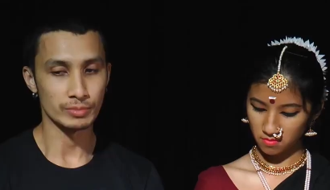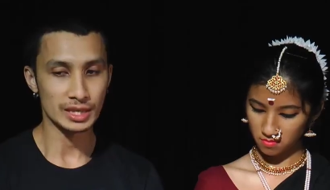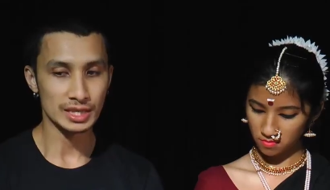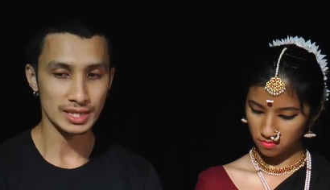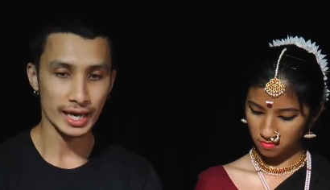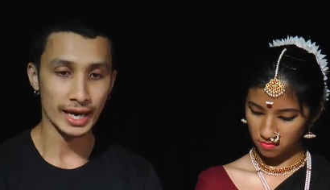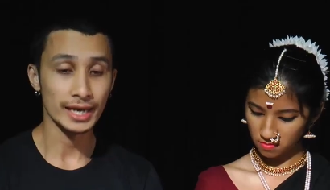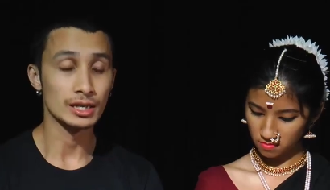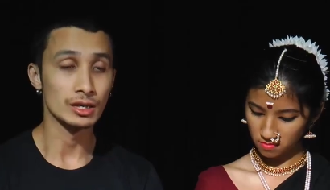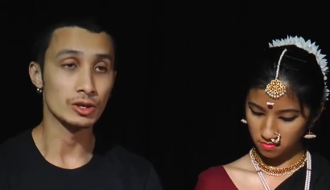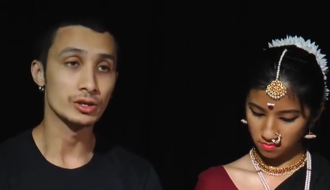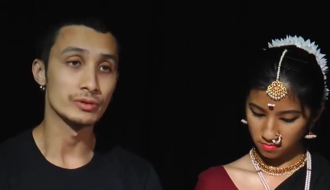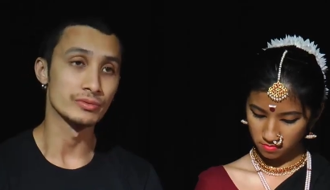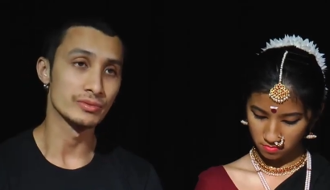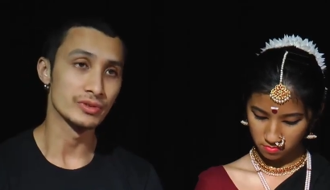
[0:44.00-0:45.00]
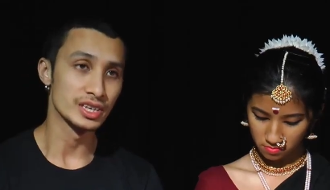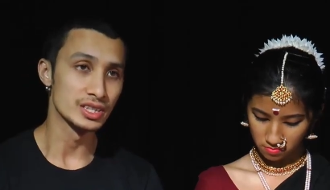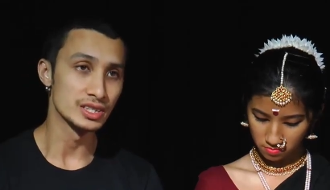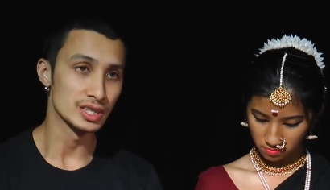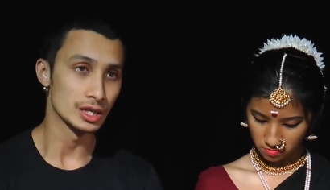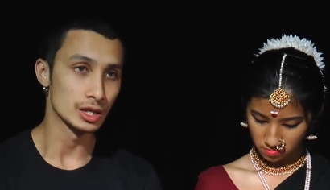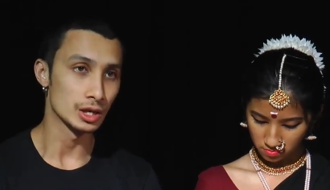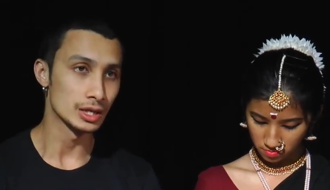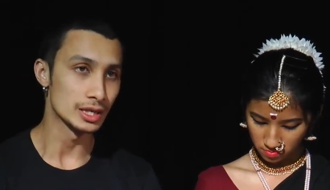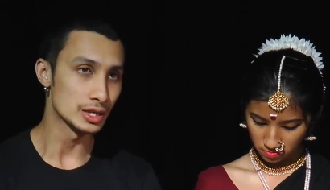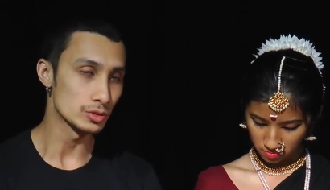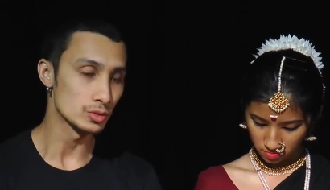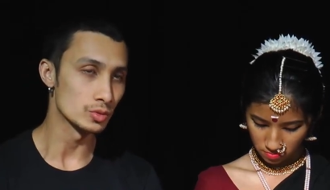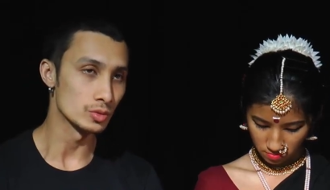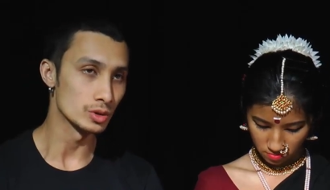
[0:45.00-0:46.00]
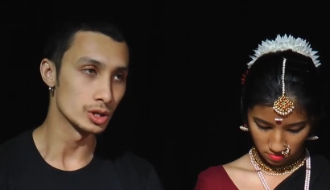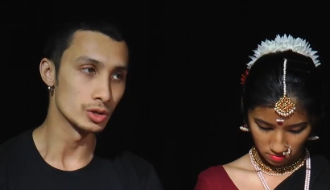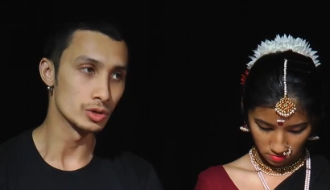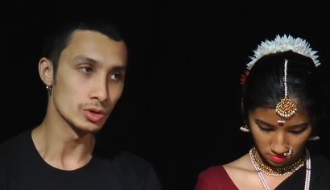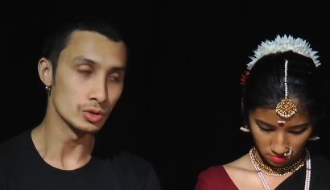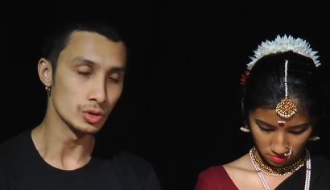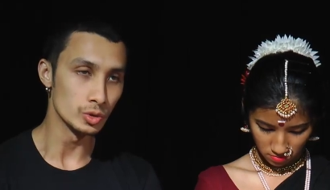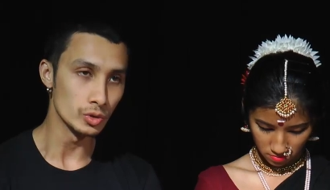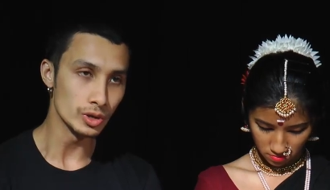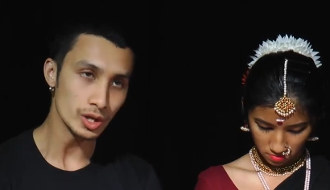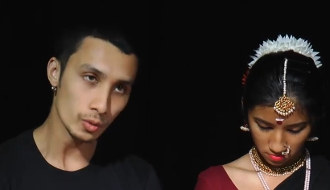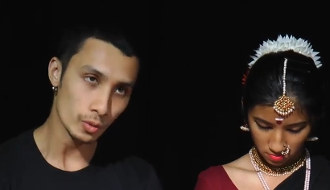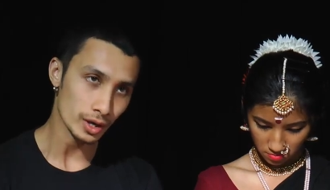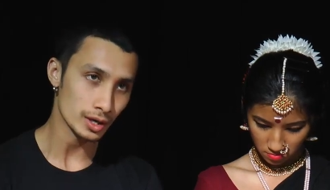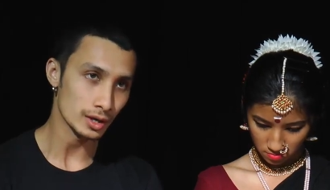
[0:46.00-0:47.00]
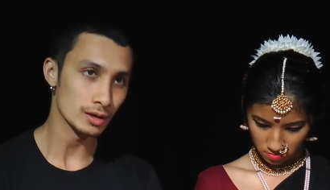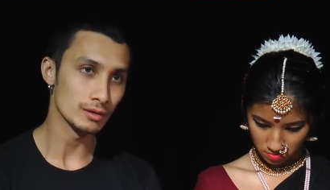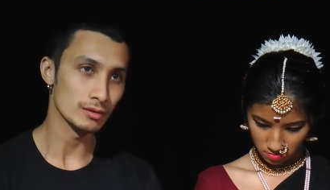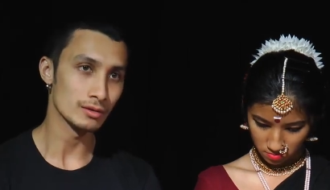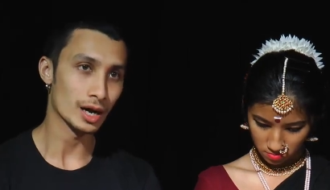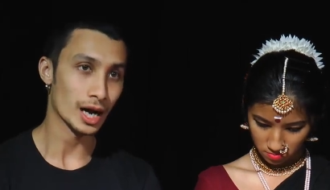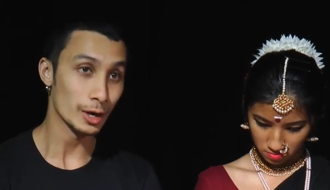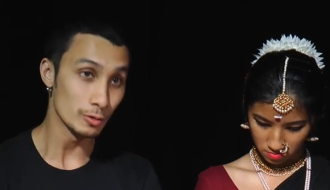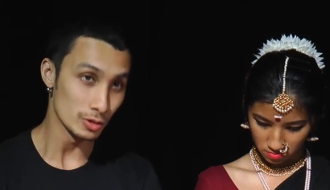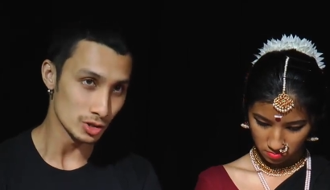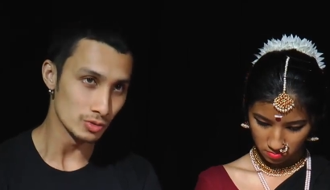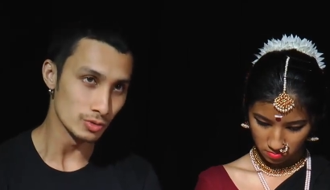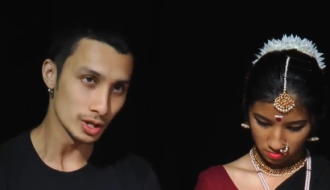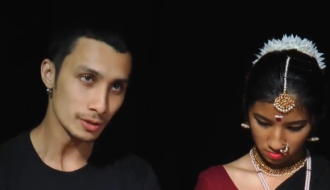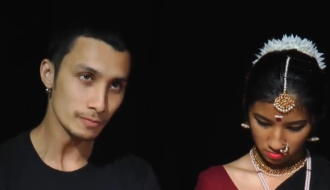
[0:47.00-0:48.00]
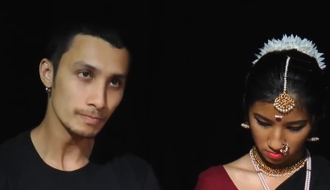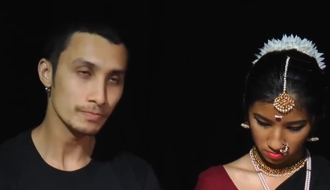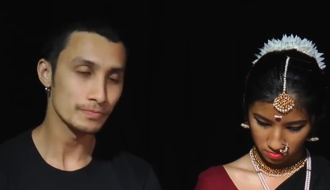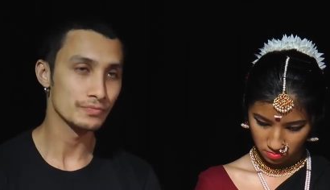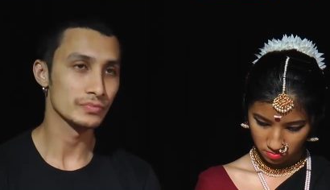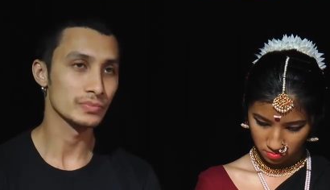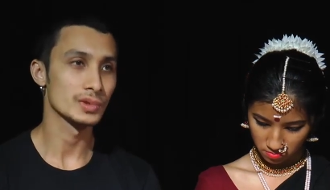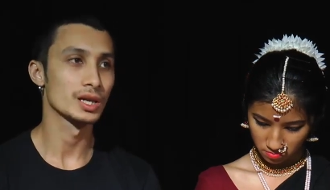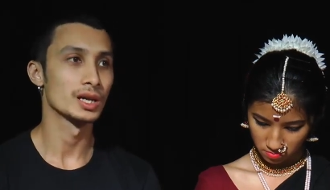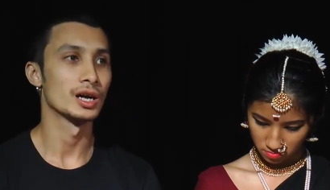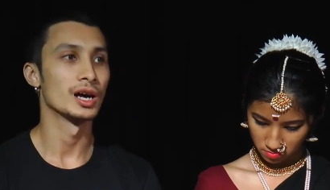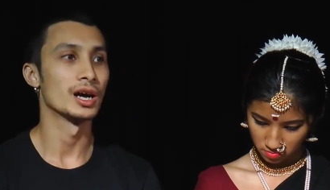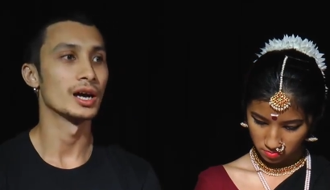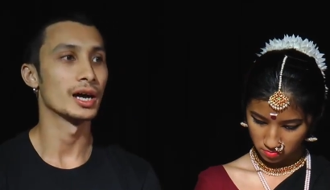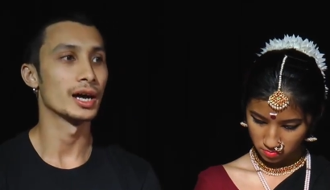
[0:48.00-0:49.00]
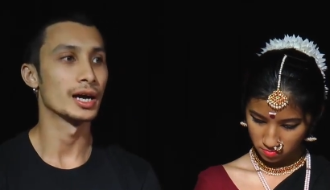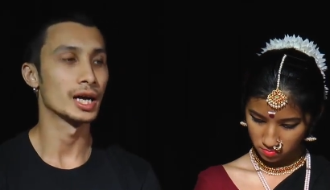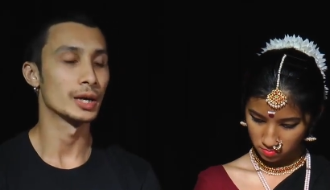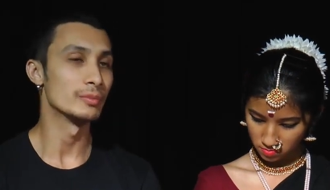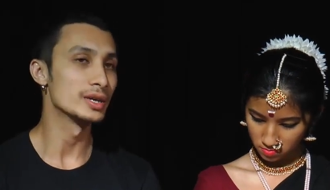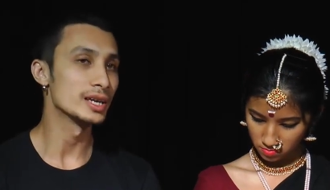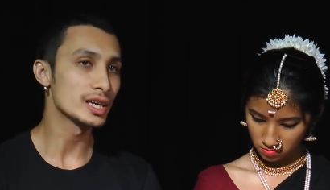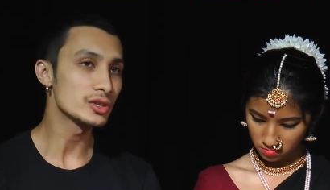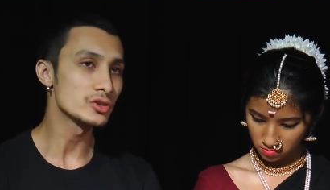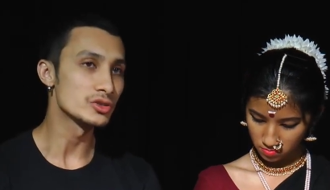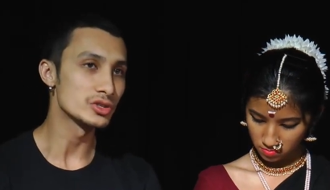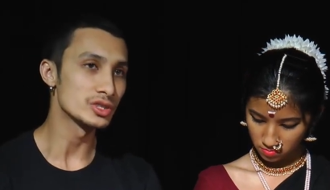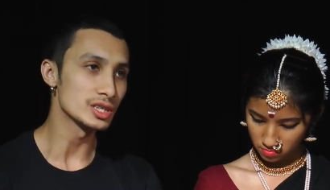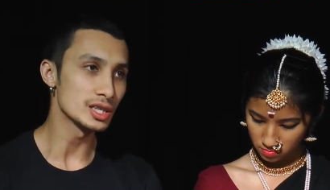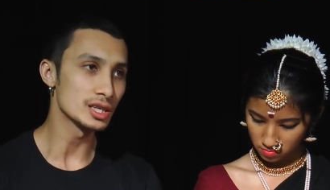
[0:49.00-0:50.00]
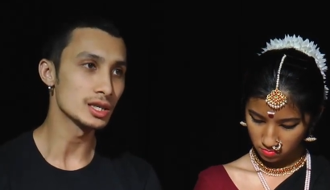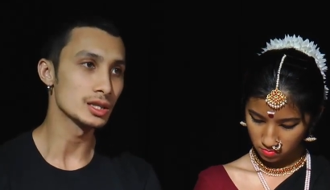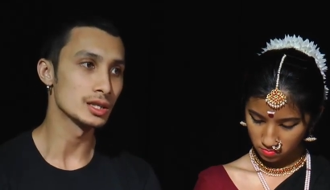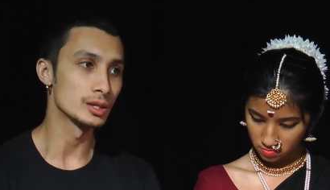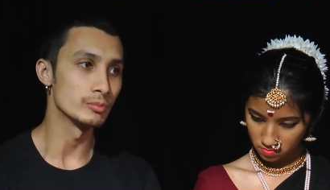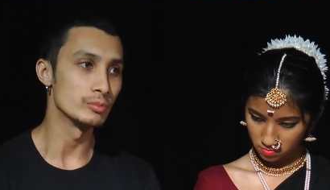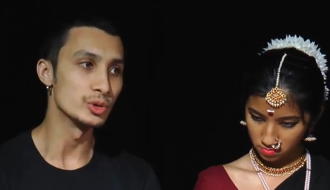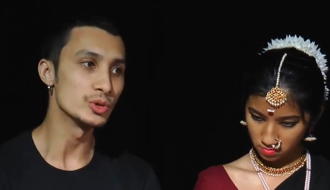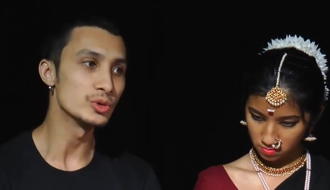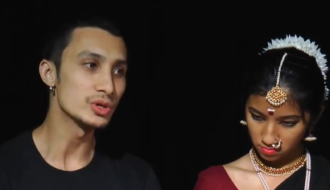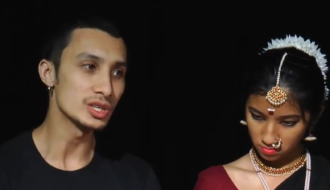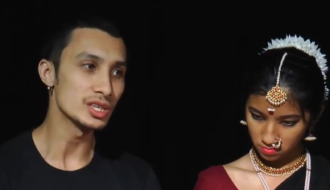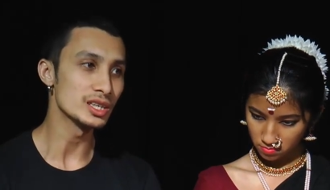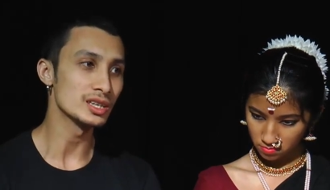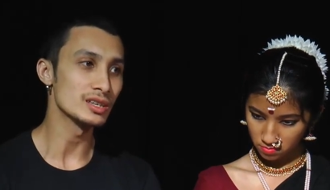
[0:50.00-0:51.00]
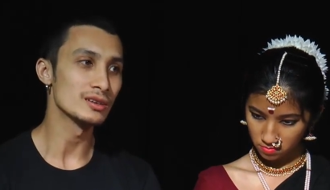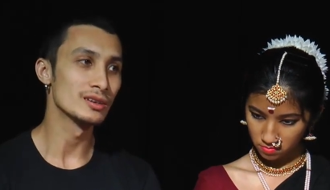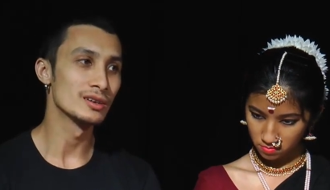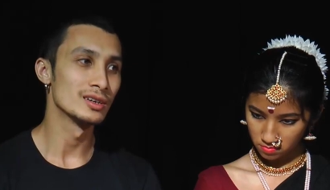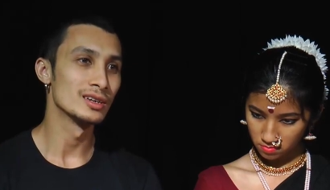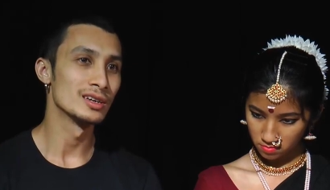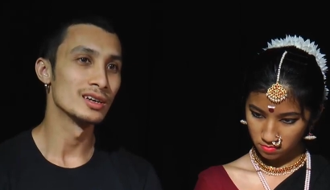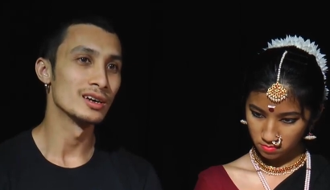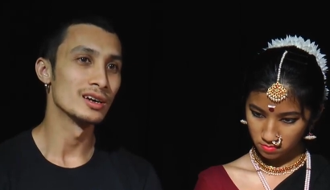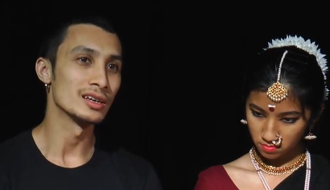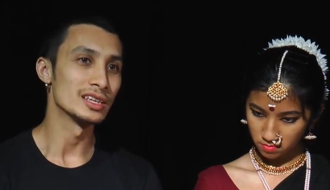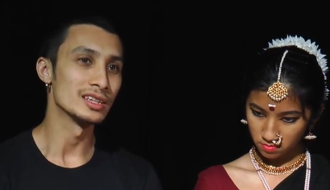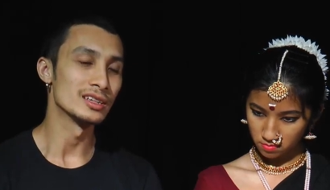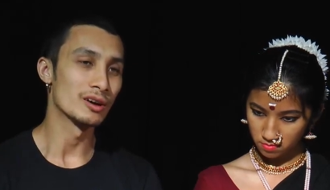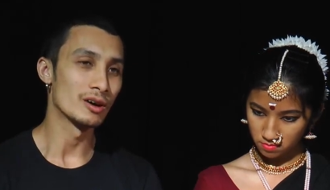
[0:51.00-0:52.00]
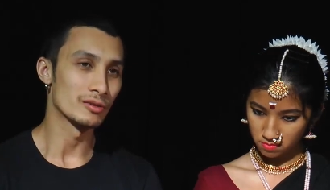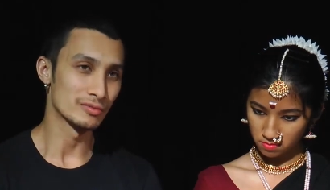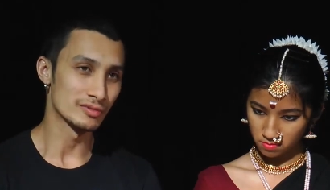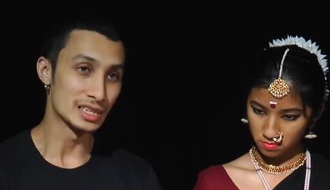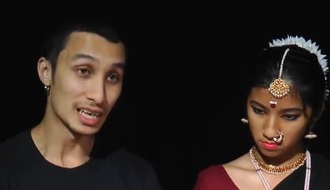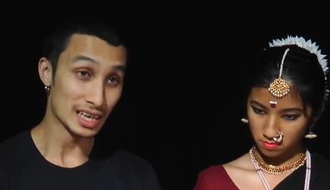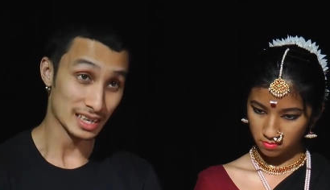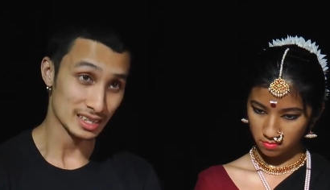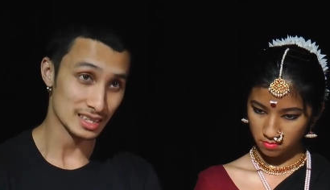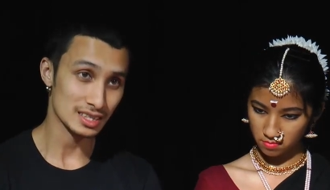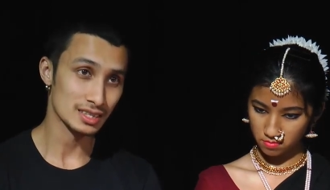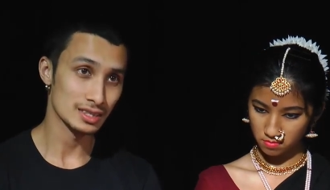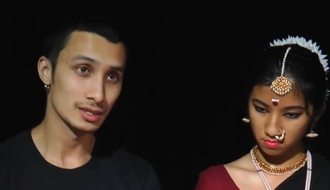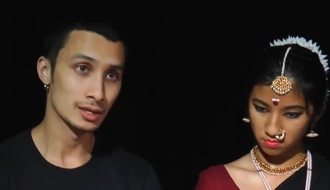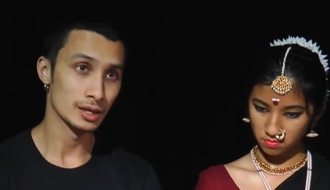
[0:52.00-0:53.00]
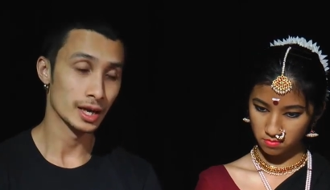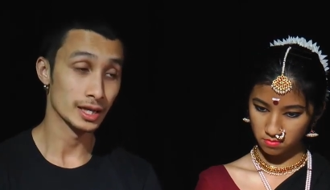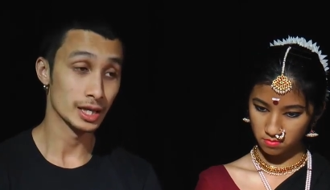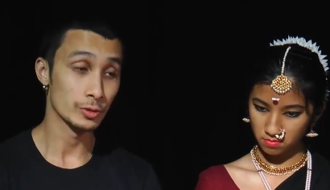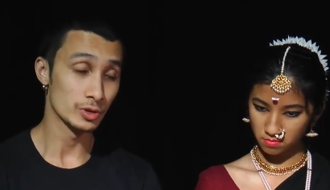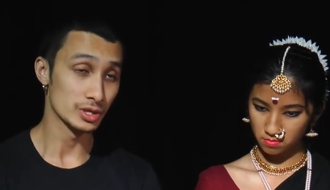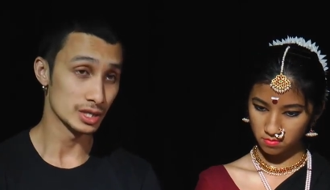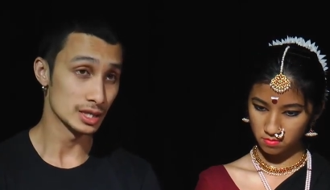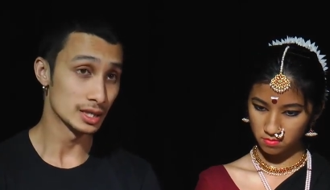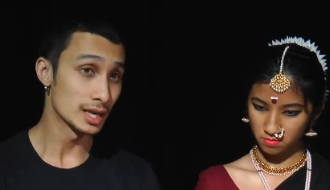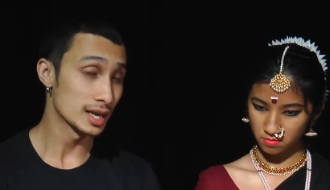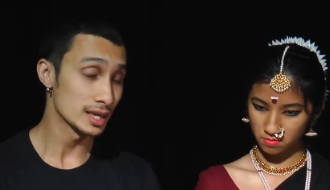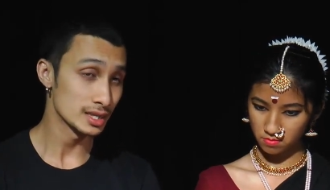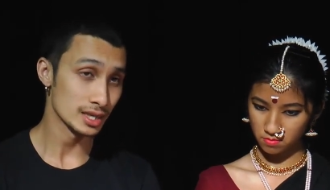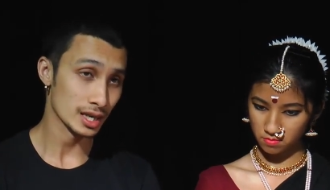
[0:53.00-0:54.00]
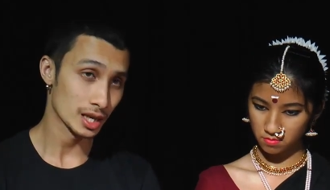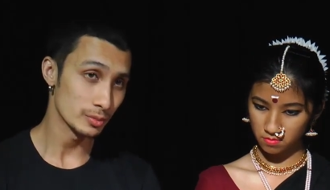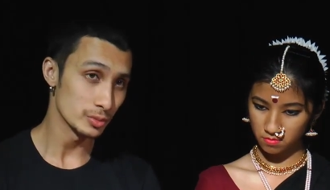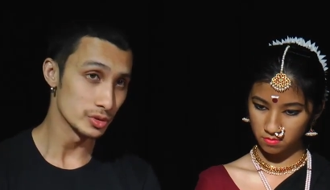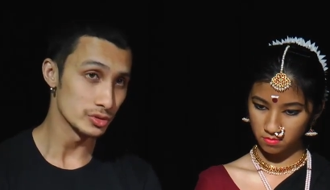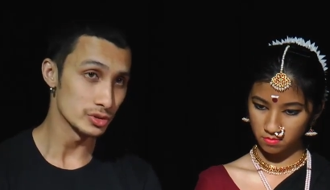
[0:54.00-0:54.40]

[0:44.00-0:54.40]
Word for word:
Speaker 1: because I had a lot of friends and colleagues who were doing what I was doing, and I began to see the beauty in of the arts, and that was in dance and